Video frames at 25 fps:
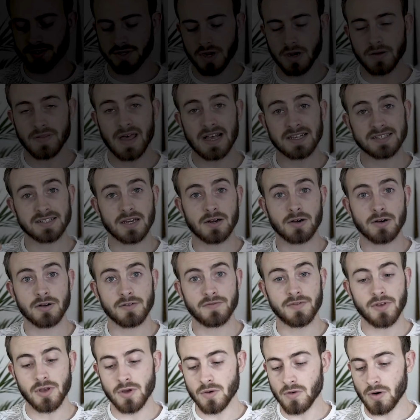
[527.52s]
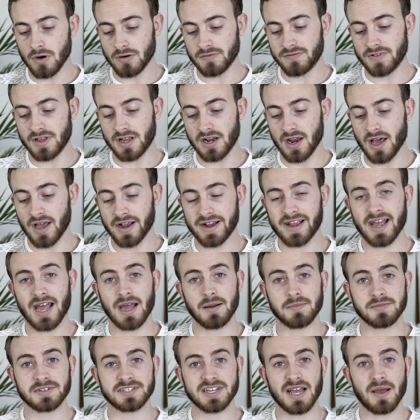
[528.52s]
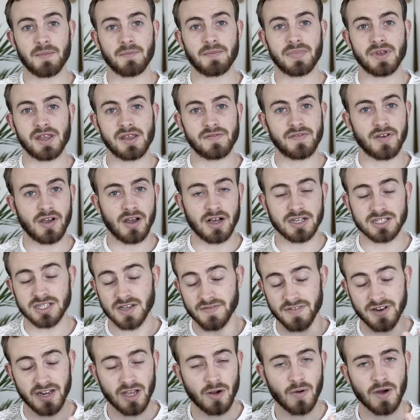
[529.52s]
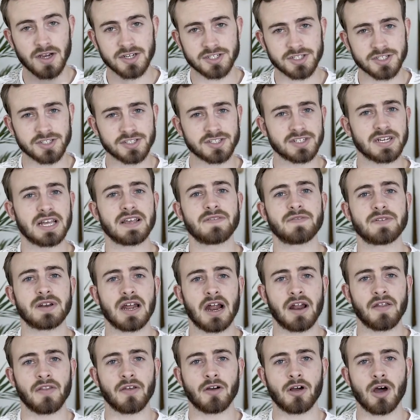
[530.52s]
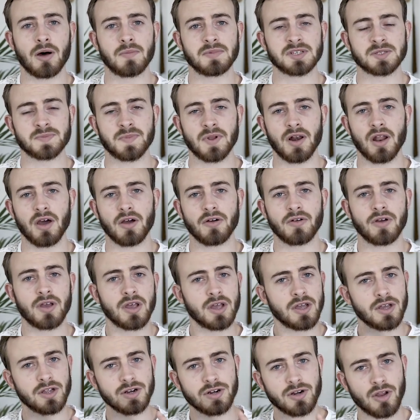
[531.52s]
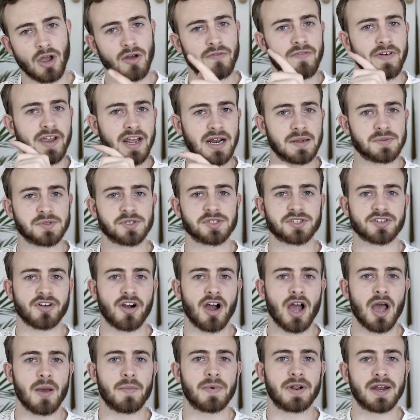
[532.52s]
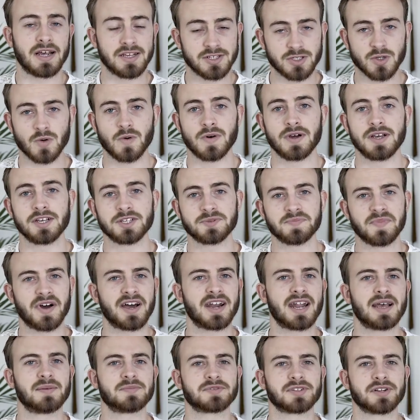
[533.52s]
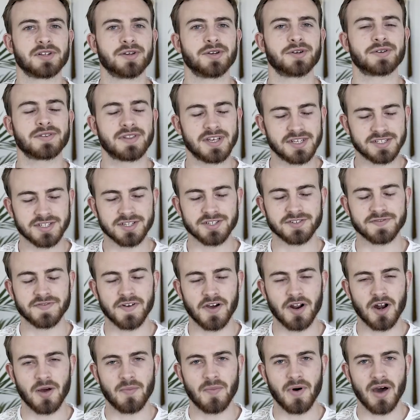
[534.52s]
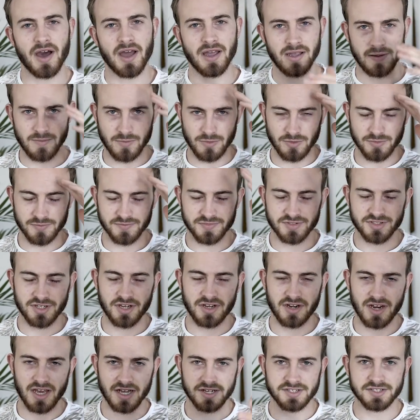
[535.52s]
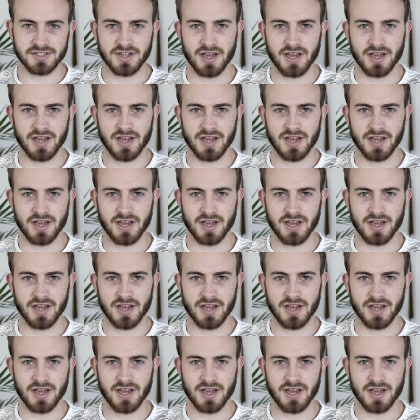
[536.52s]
So that's our review of the Leica M10-P. If you guys have any questions, leave them down in the comments below. Don't forget to subscribe. And as always, my name's Luke, this is PhotoBite, and we'll see you next